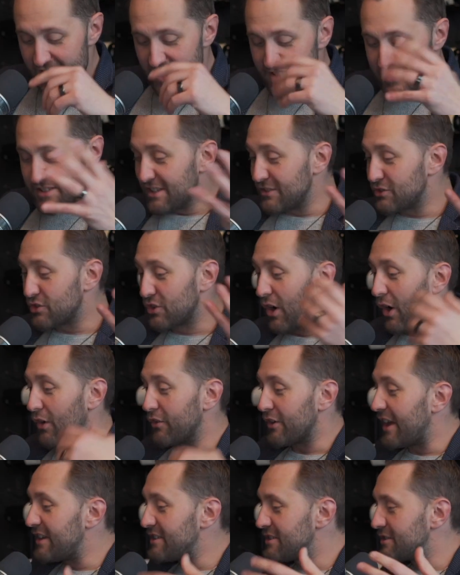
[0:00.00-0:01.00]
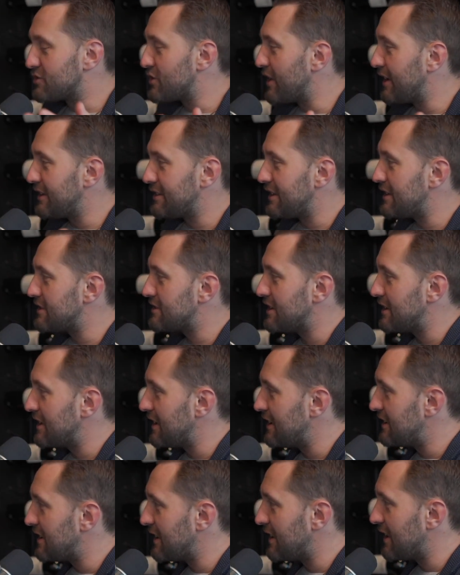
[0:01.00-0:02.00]
Since COVID, I just transitioned
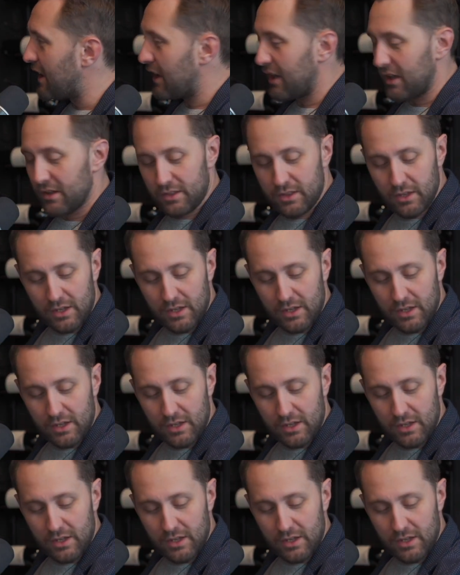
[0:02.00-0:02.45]
into the, the